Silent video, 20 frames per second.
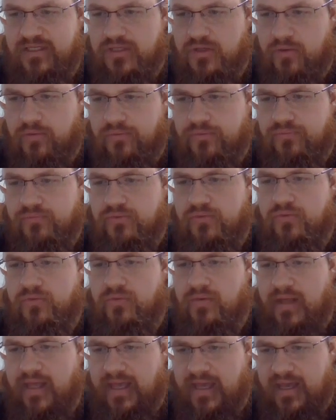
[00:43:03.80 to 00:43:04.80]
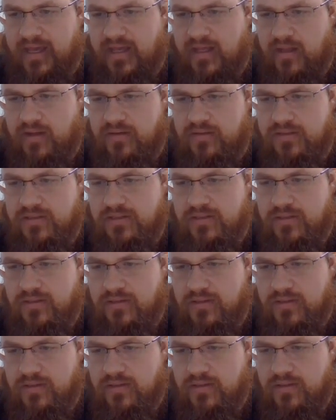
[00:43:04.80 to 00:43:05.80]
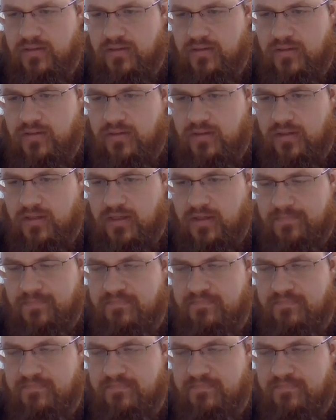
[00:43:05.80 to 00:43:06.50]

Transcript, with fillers: go through and uh,